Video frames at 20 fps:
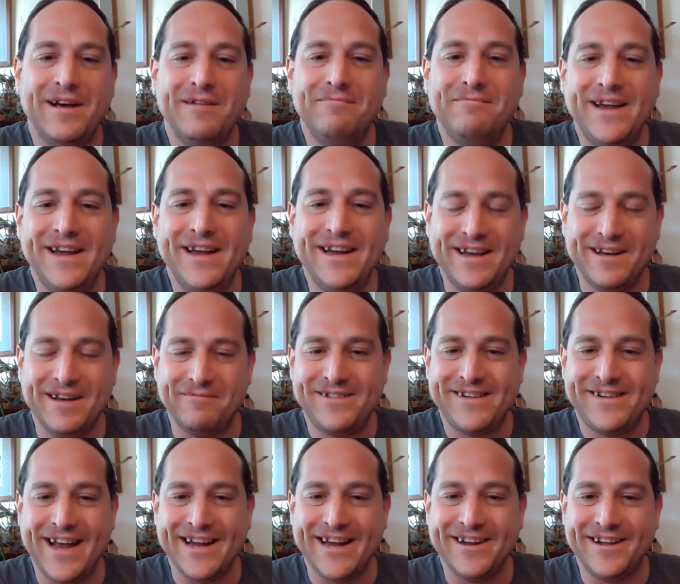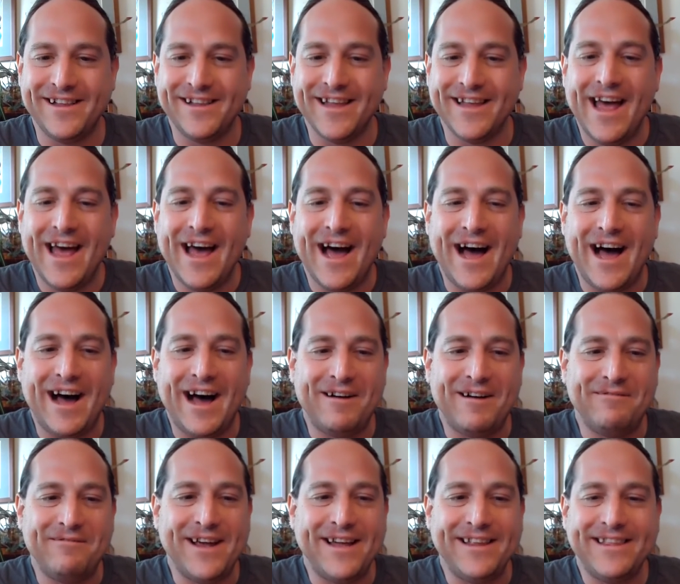Medium channel,
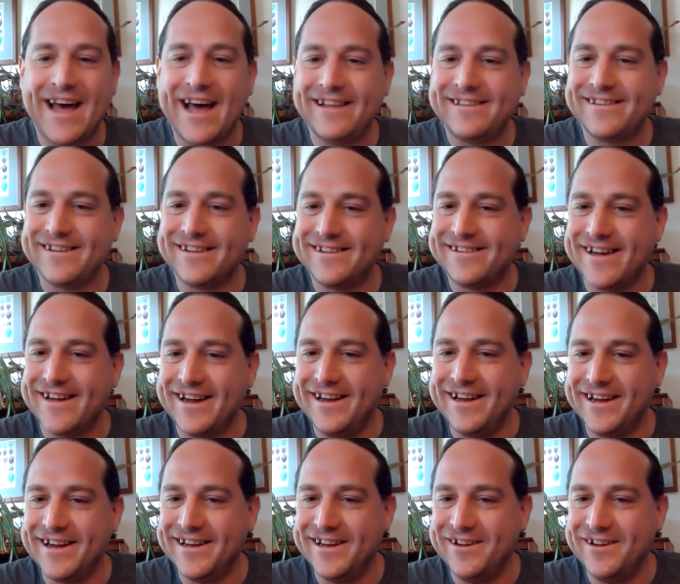um, and that's exciting